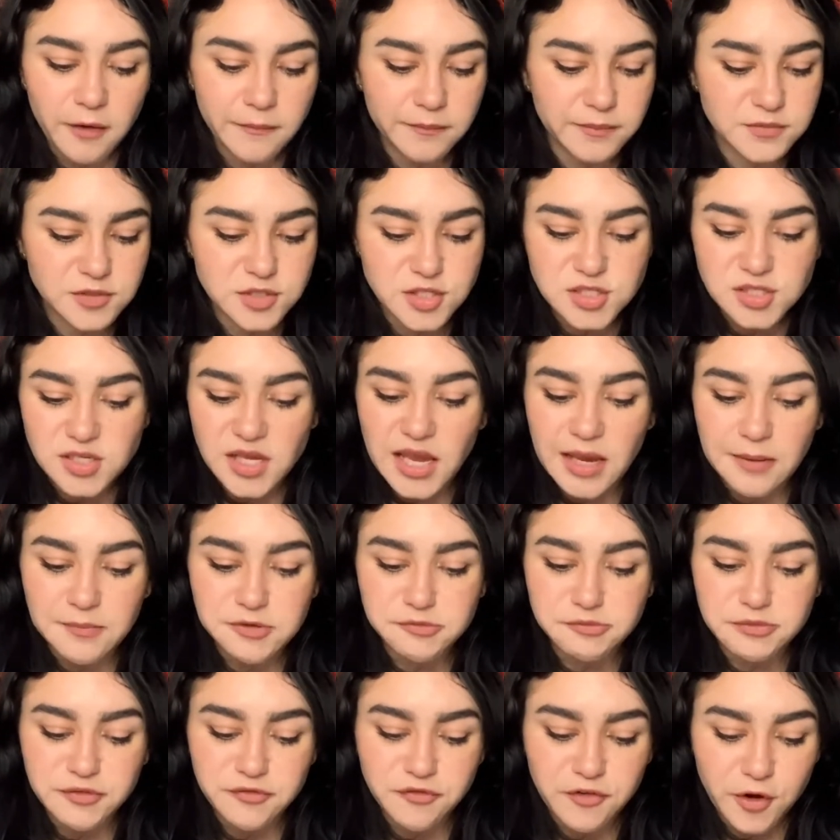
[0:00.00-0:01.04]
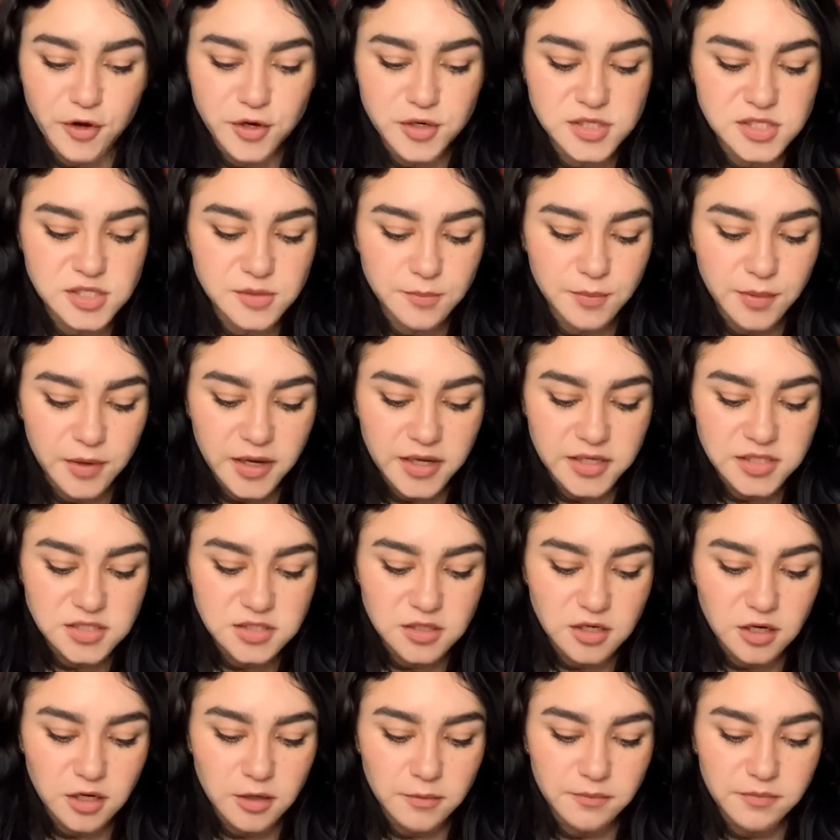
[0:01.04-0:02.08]
Just came to me first, but
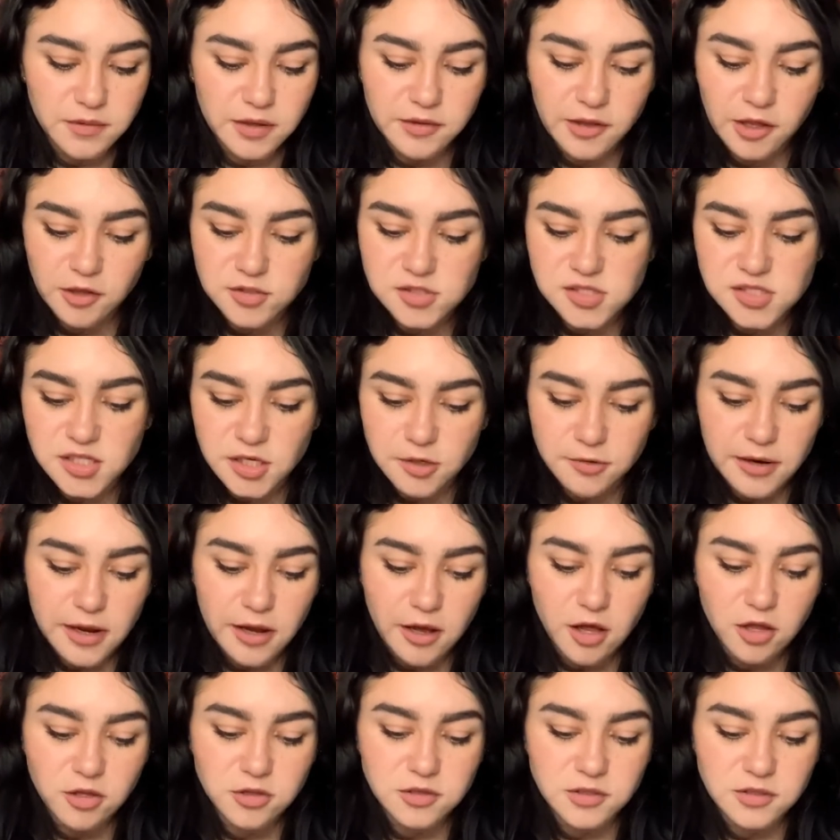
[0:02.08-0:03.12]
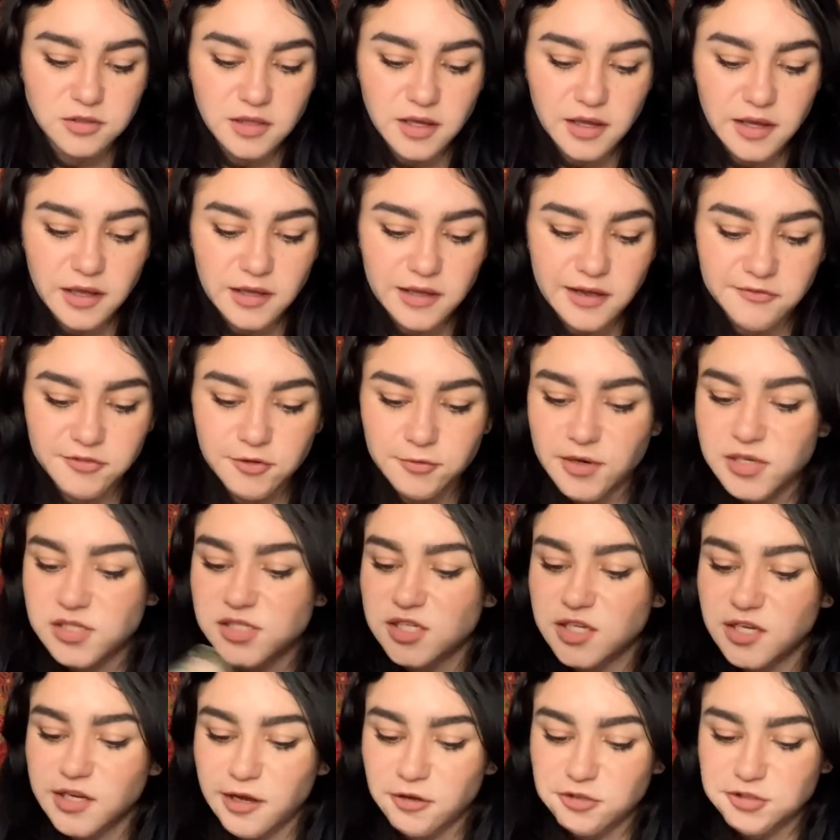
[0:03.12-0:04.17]
I'll stick around. I'll have the rest of the
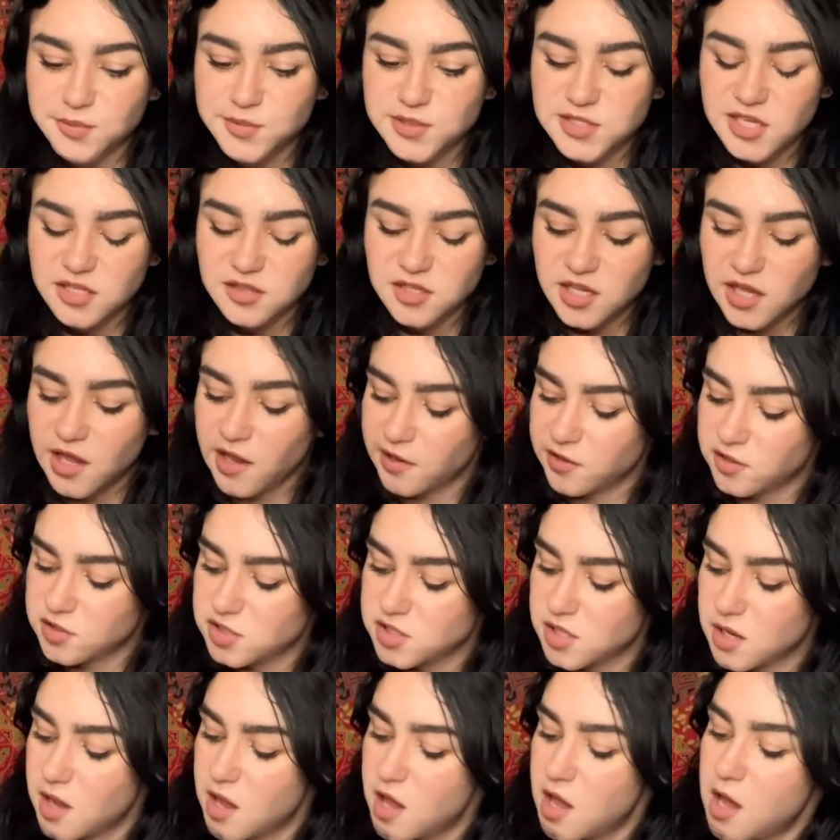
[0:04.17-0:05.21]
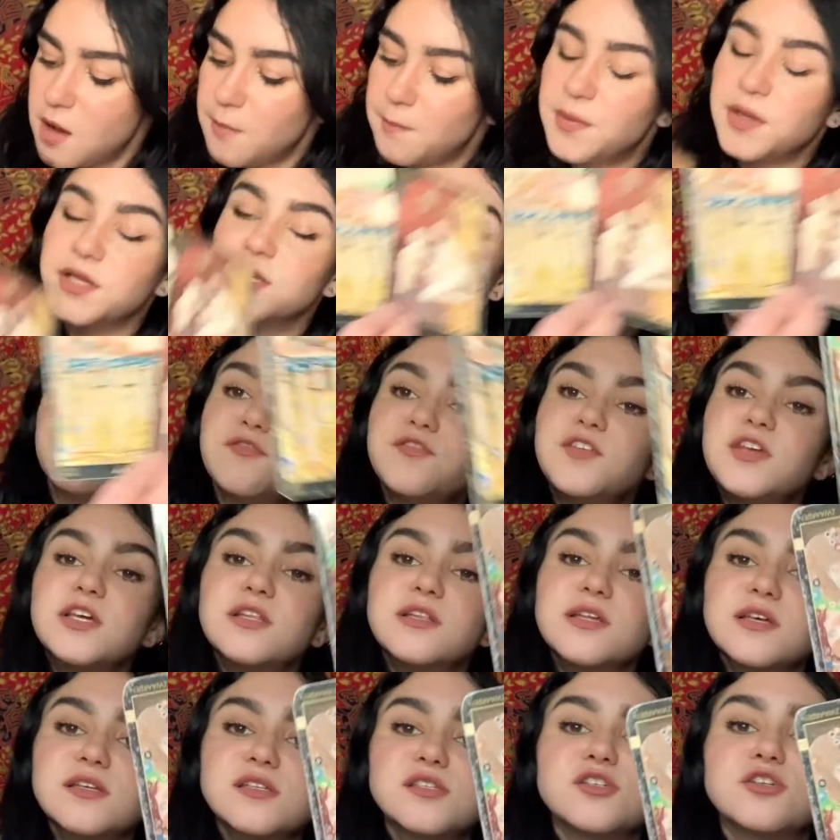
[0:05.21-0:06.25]
announcements at the end. But your
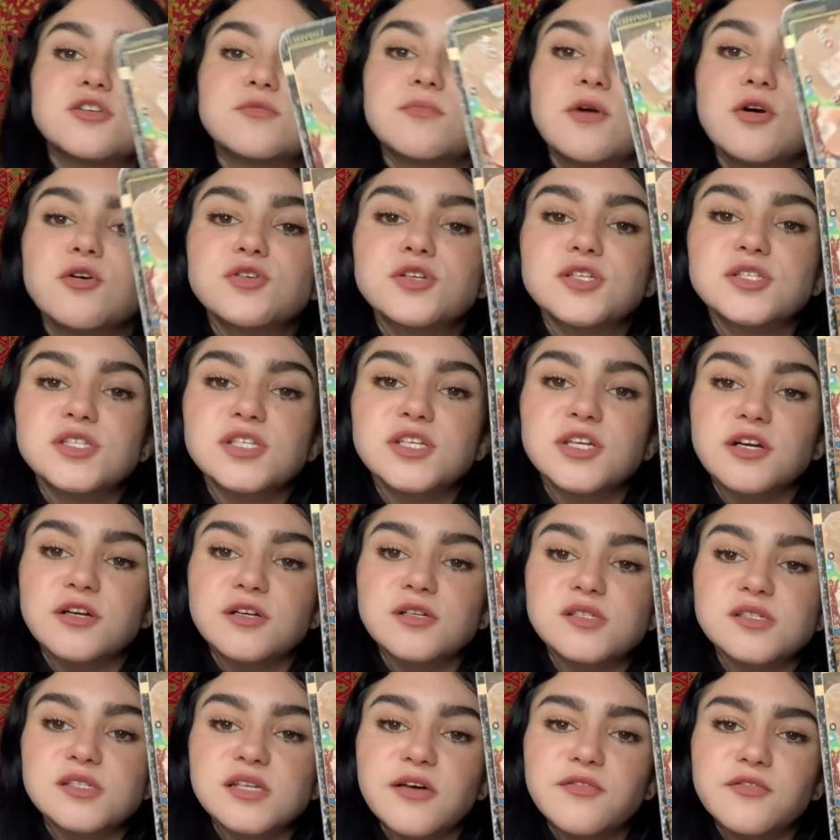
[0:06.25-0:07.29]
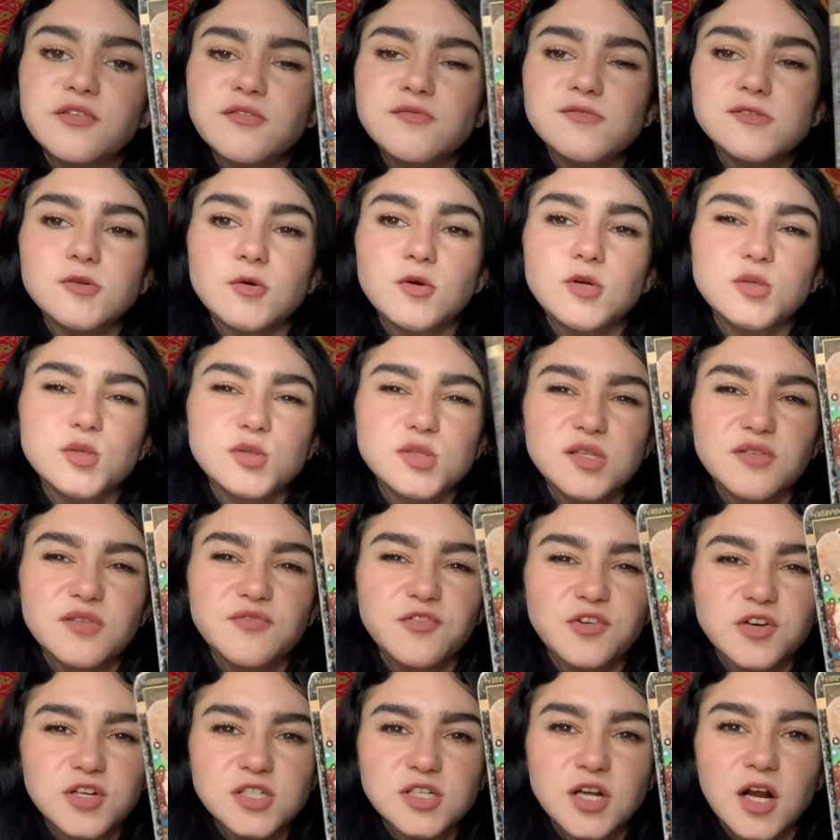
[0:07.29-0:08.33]
feelings, your emotions here. 7 of Swords is the
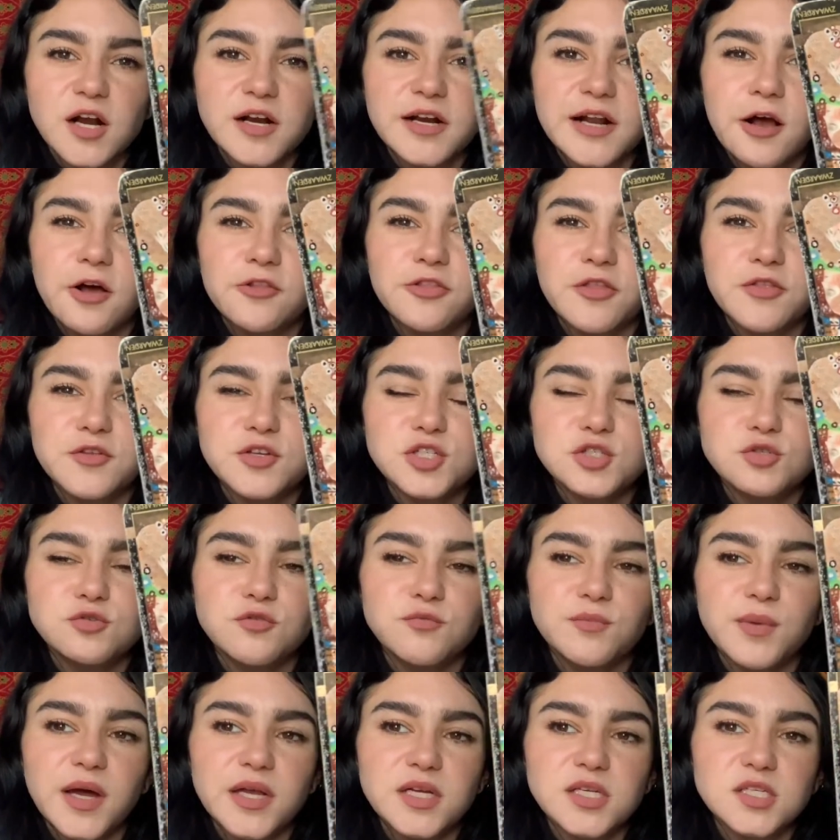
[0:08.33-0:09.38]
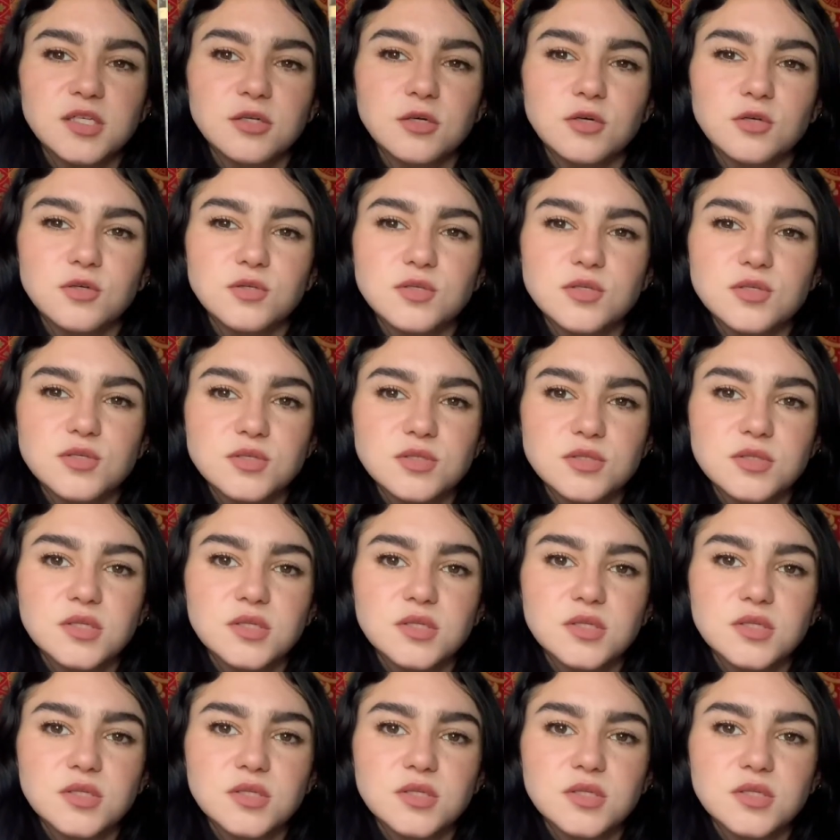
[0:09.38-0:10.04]
first card out, and then the 2 of Pentacles.